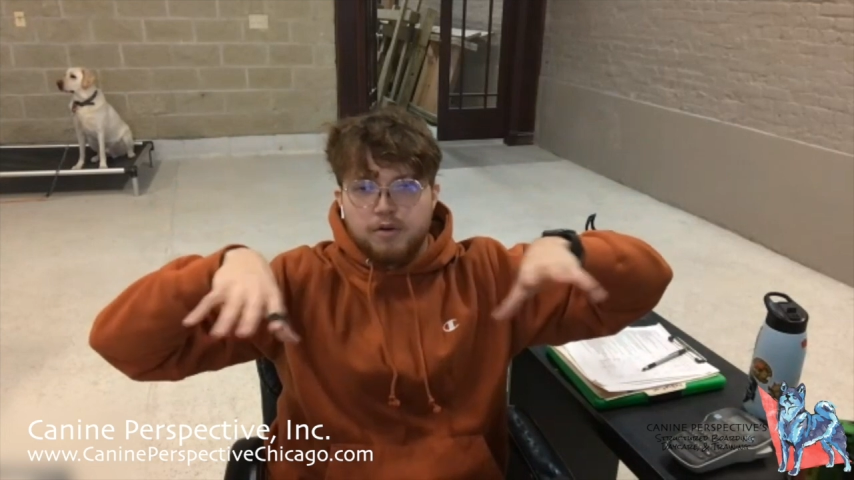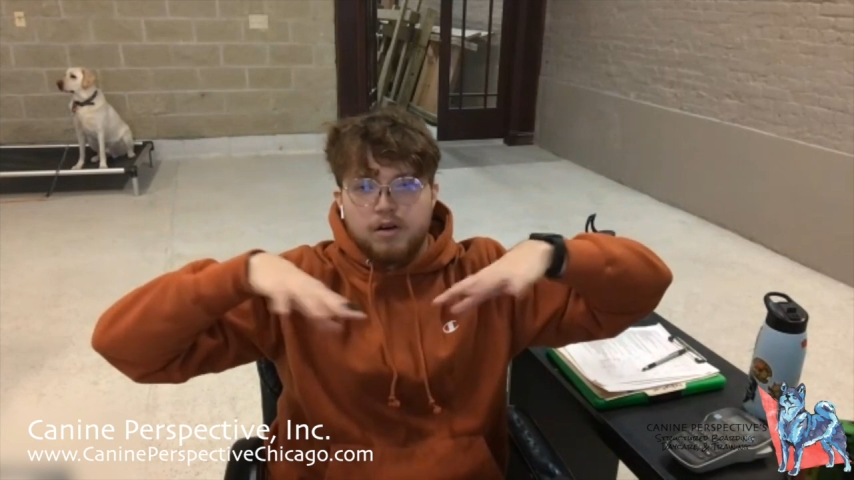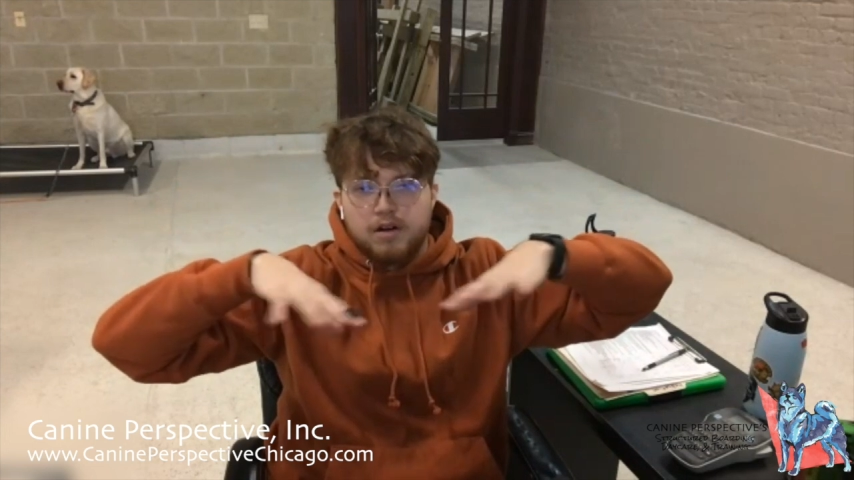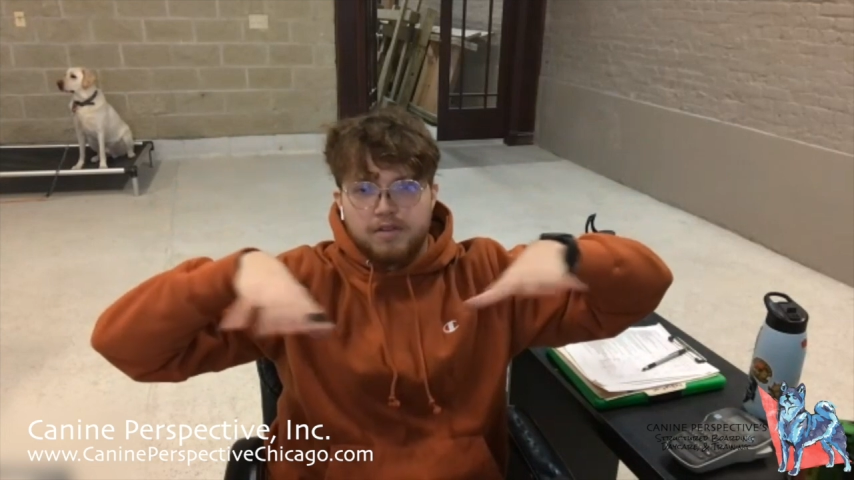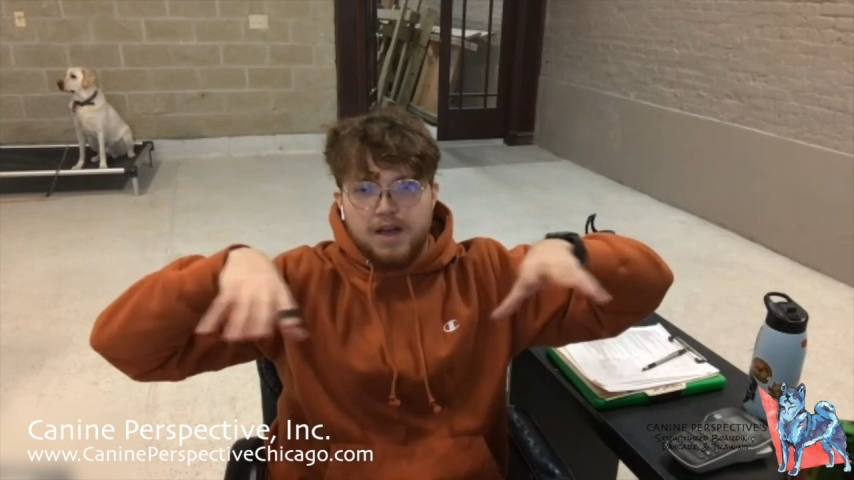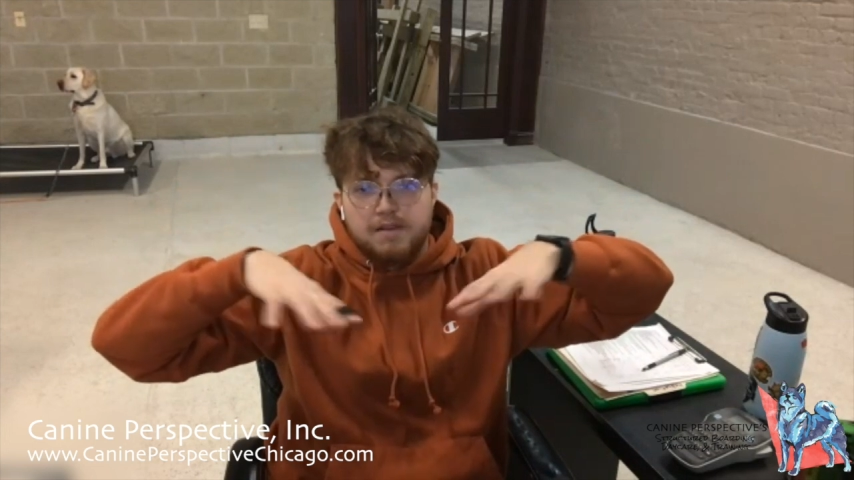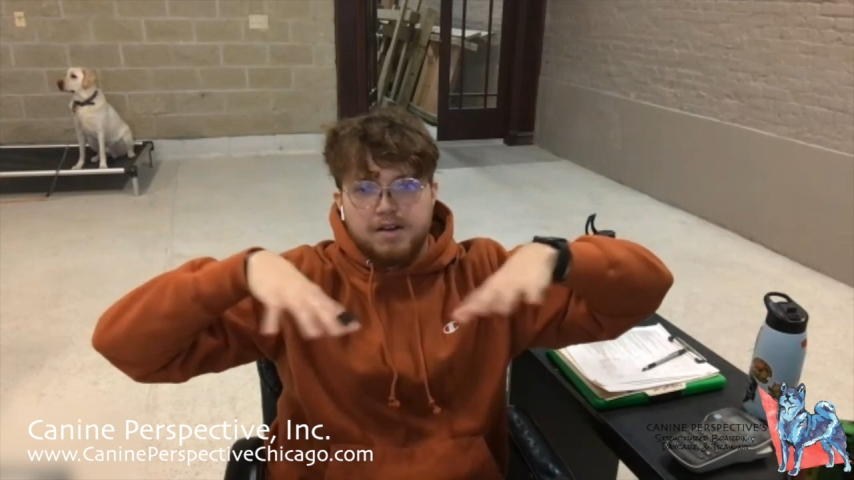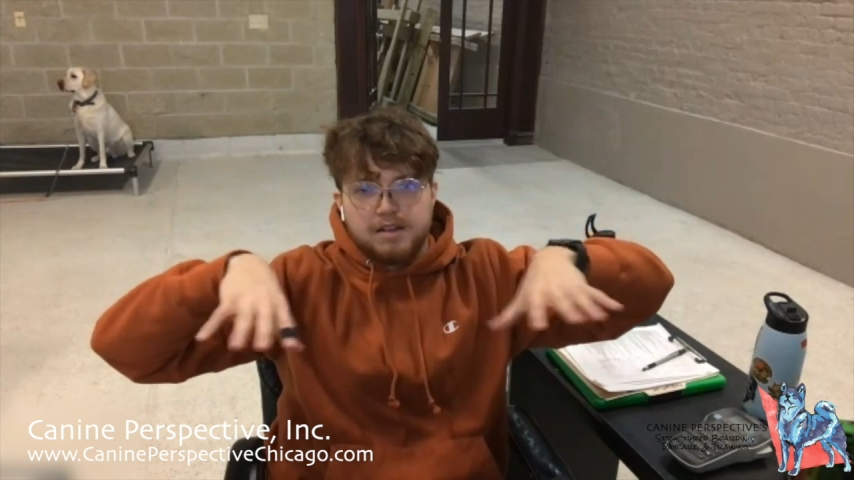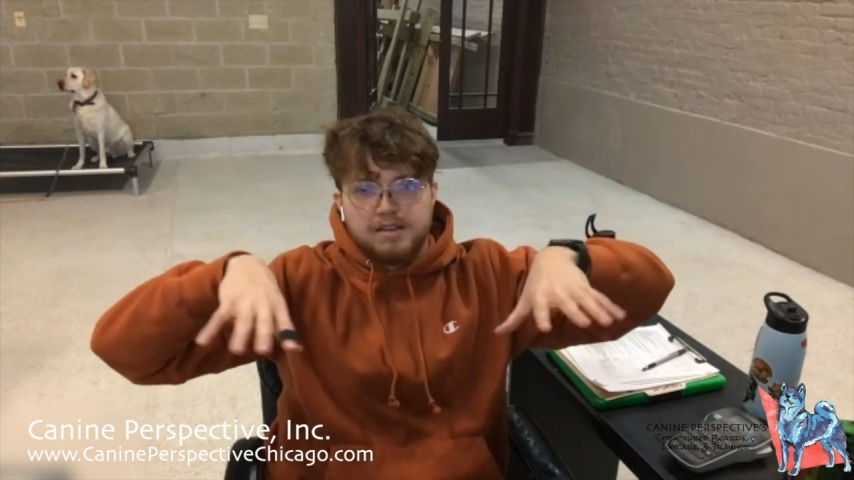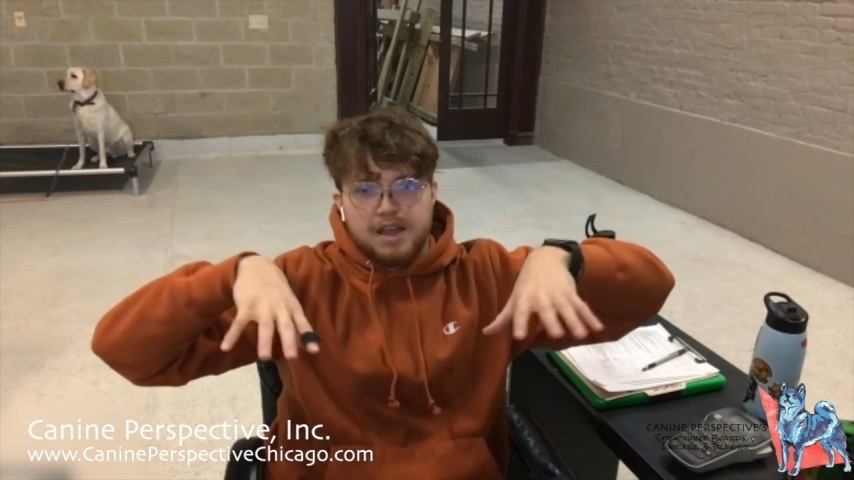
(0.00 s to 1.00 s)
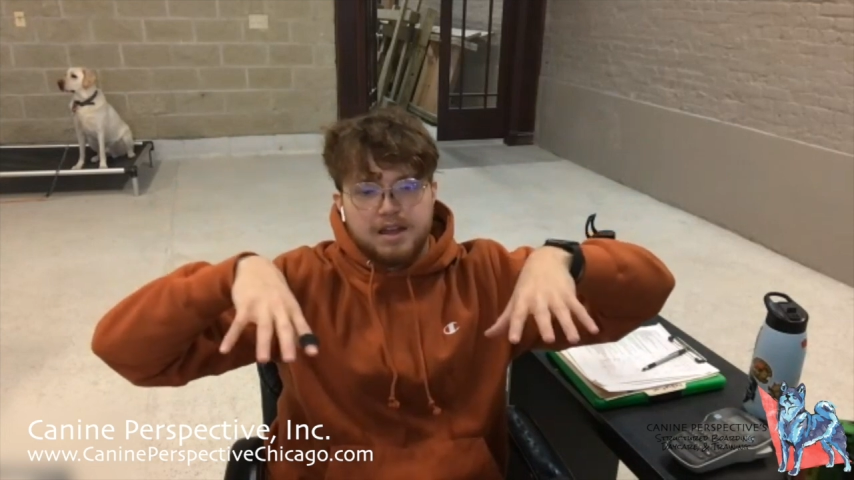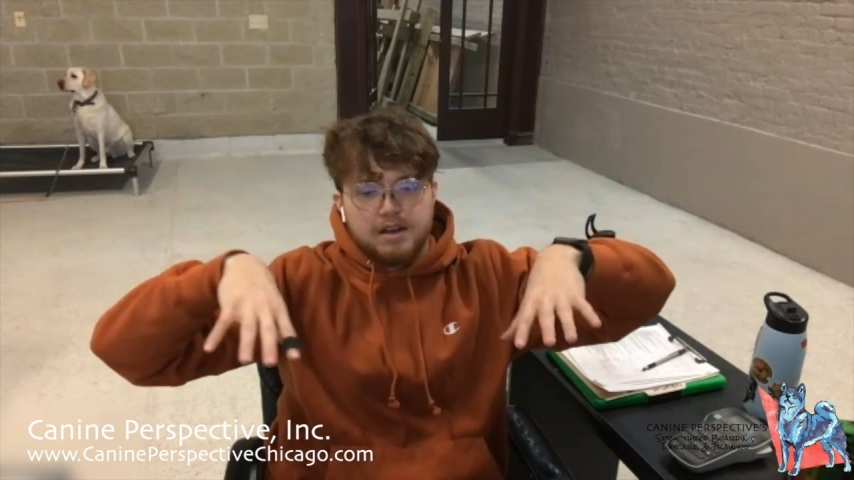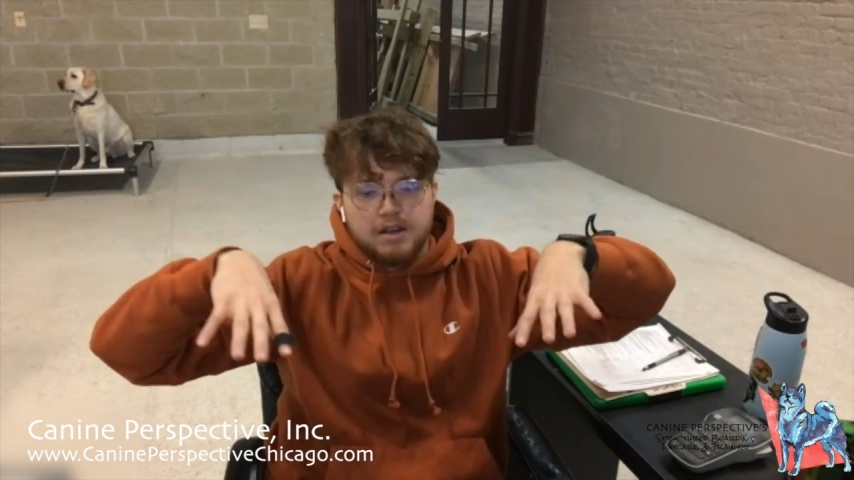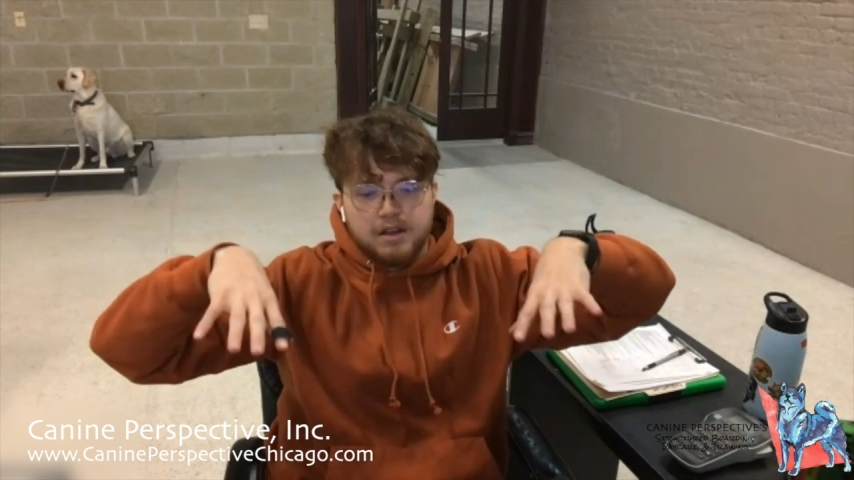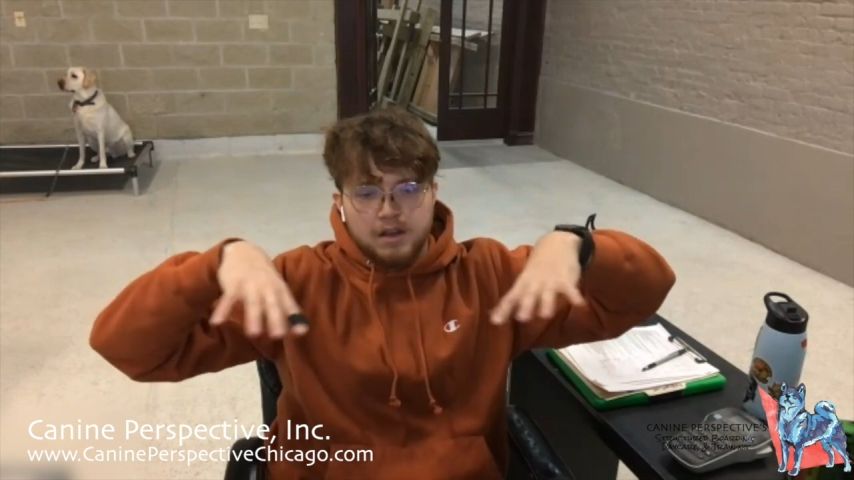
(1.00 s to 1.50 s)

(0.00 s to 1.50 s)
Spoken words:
4 or 5 out of 10